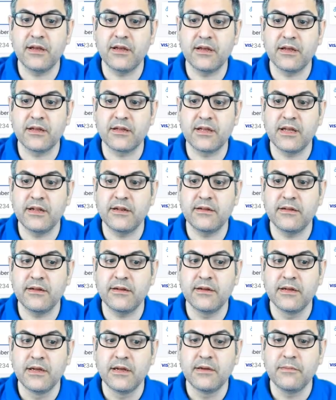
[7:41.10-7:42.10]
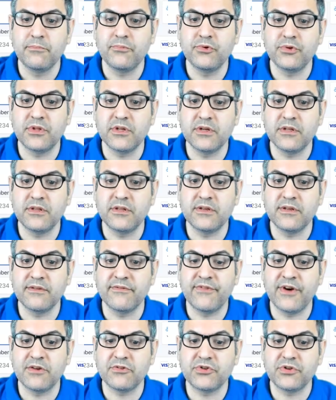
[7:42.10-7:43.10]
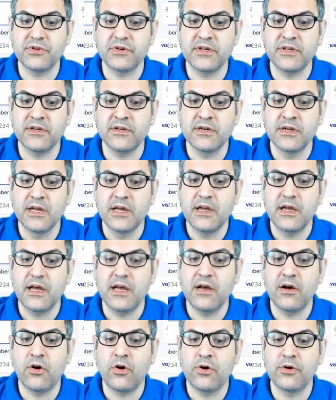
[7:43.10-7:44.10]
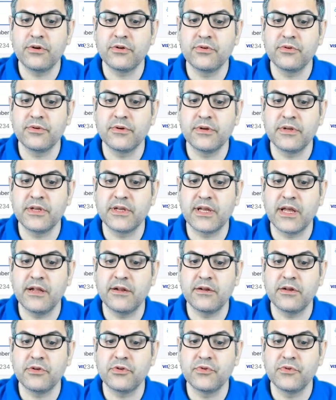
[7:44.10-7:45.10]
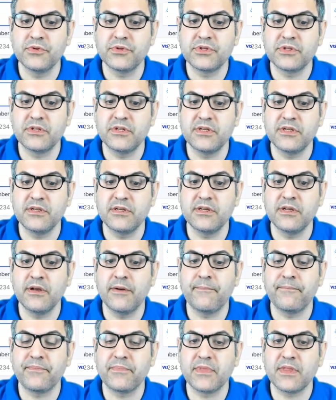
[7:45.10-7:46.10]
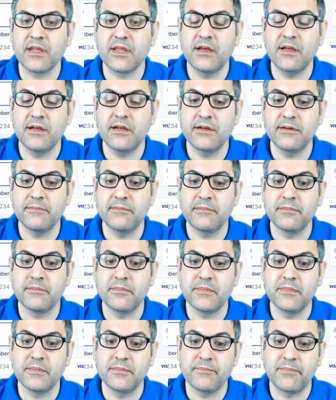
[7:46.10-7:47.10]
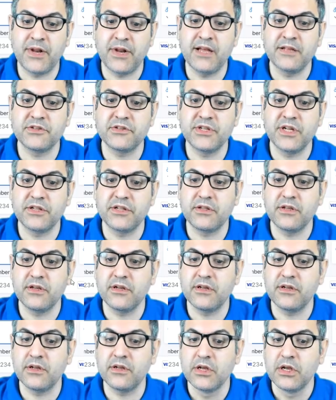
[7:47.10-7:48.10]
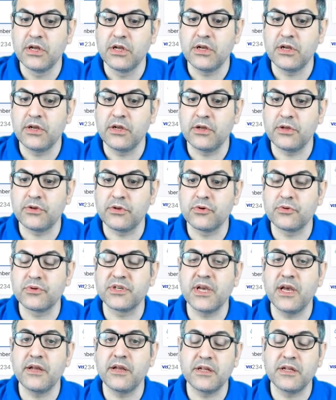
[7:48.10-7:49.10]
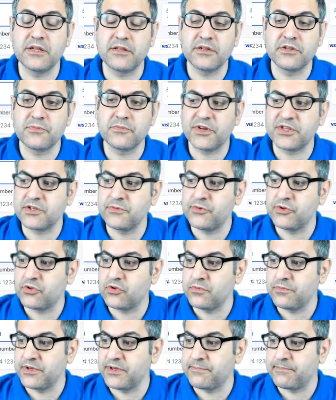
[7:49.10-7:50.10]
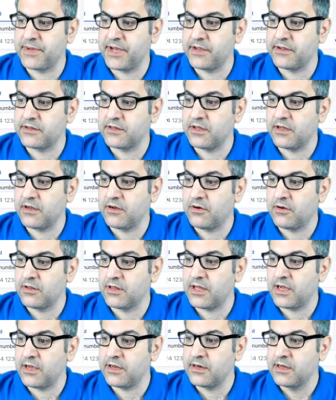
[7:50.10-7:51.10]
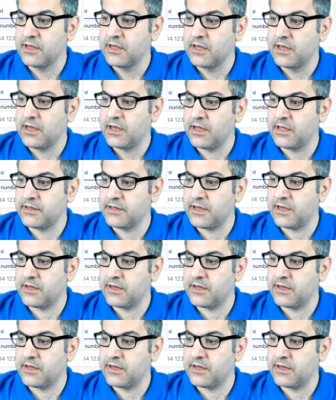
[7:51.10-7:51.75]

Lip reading: can put the voucher here, or he can use the plans that you say that it's possible to be paid online. And then